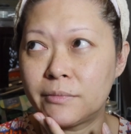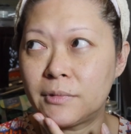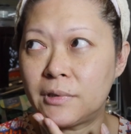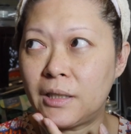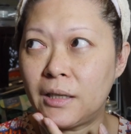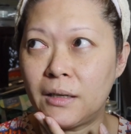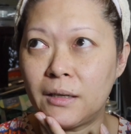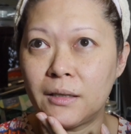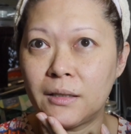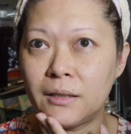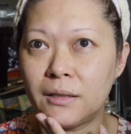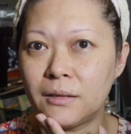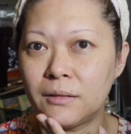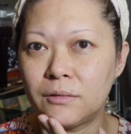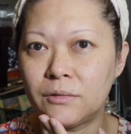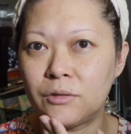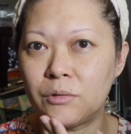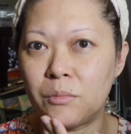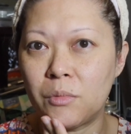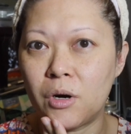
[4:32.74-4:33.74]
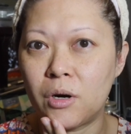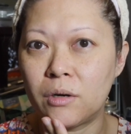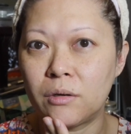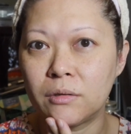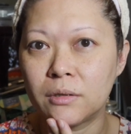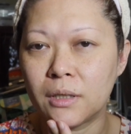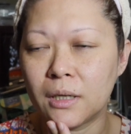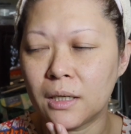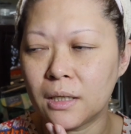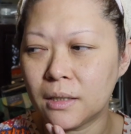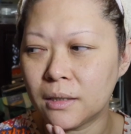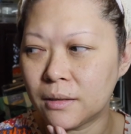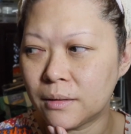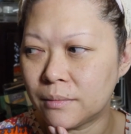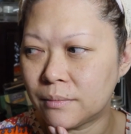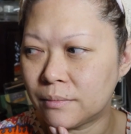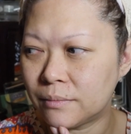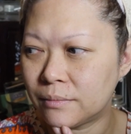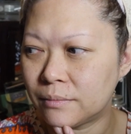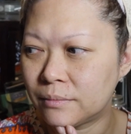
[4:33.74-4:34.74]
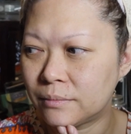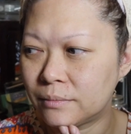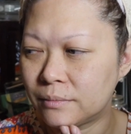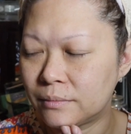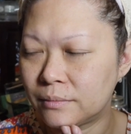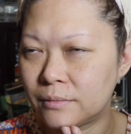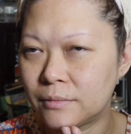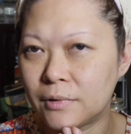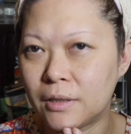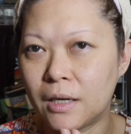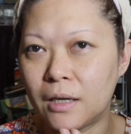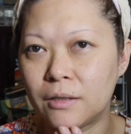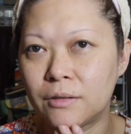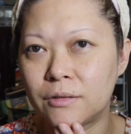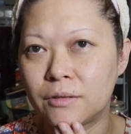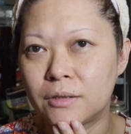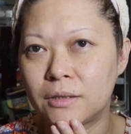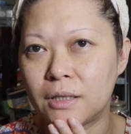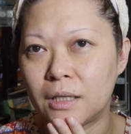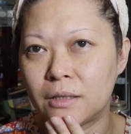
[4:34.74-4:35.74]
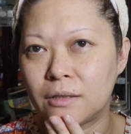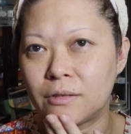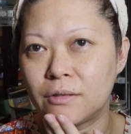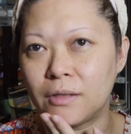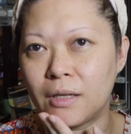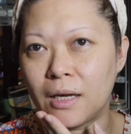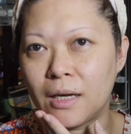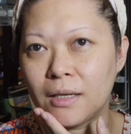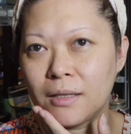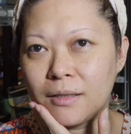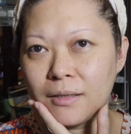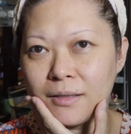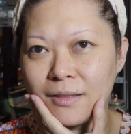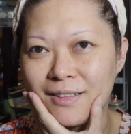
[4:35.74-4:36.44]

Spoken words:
dinner tomorrow night. I should say tonight.